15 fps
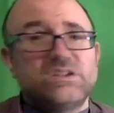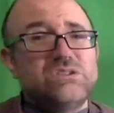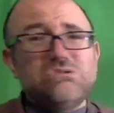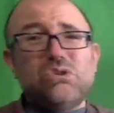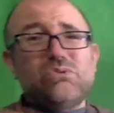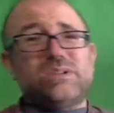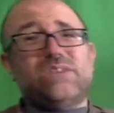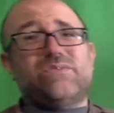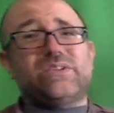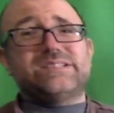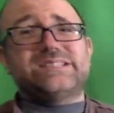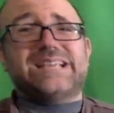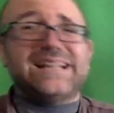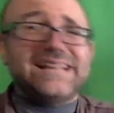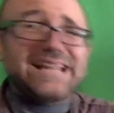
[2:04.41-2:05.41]
No difference,
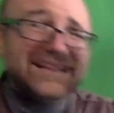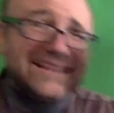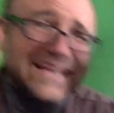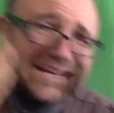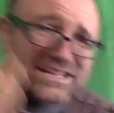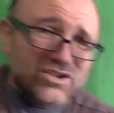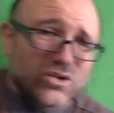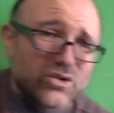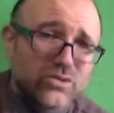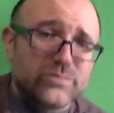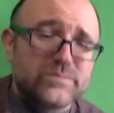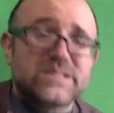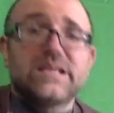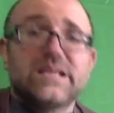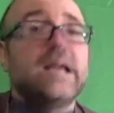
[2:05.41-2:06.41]
collect like
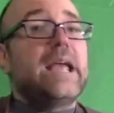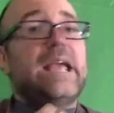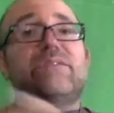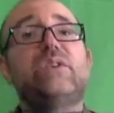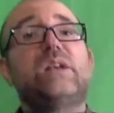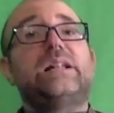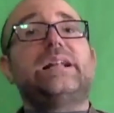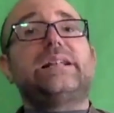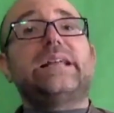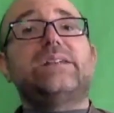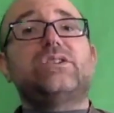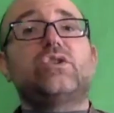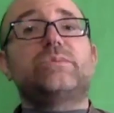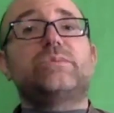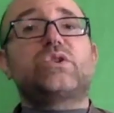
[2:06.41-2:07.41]
terms. If you collect like
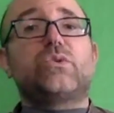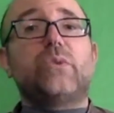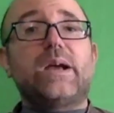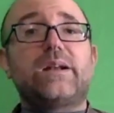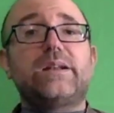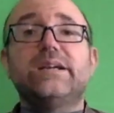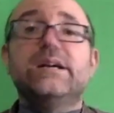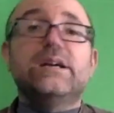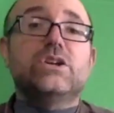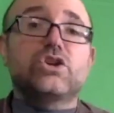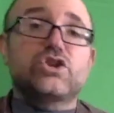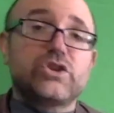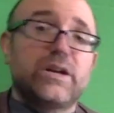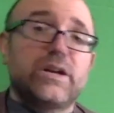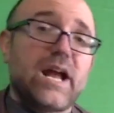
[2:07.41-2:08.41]
terms correctly, you
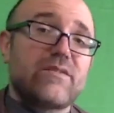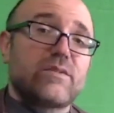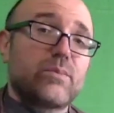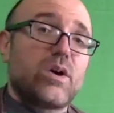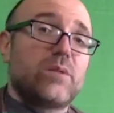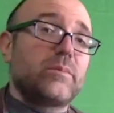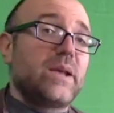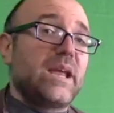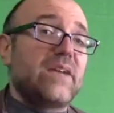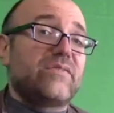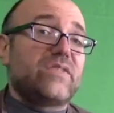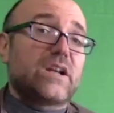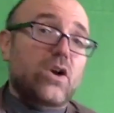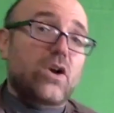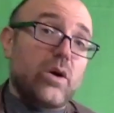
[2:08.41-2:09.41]
shouldn't have a problem if the
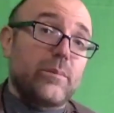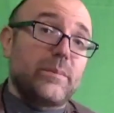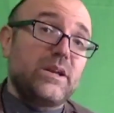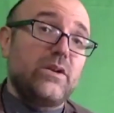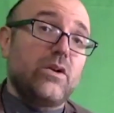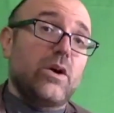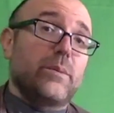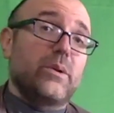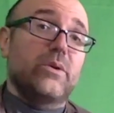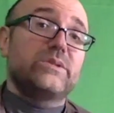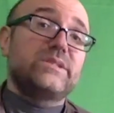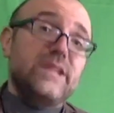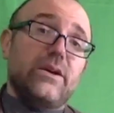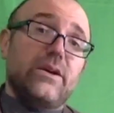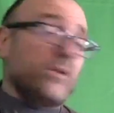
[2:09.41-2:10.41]
common denominator is
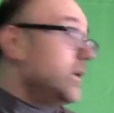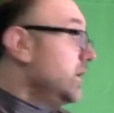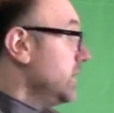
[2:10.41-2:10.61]
there.